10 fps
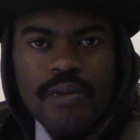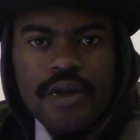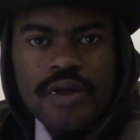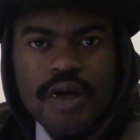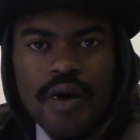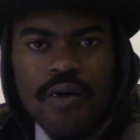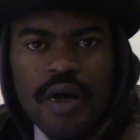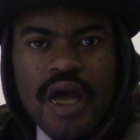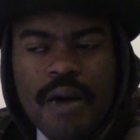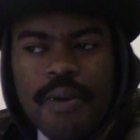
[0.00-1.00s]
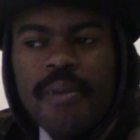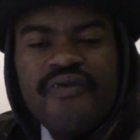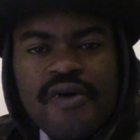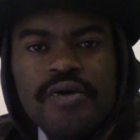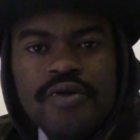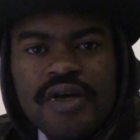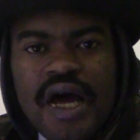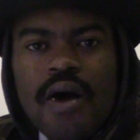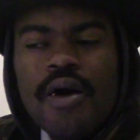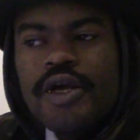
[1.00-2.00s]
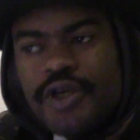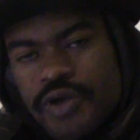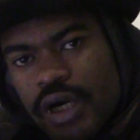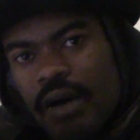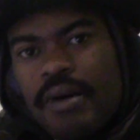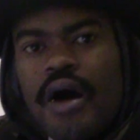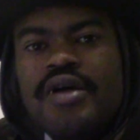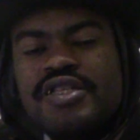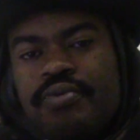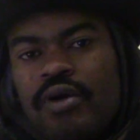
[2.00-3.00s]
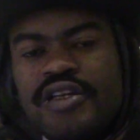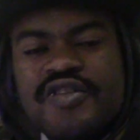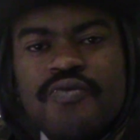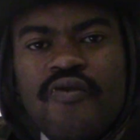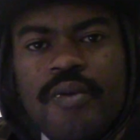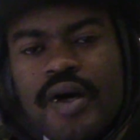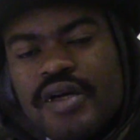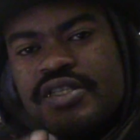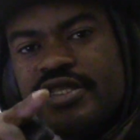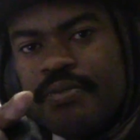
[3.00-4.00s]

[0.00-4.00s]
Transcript: You know, but before you do that, you come out and support this movement because it's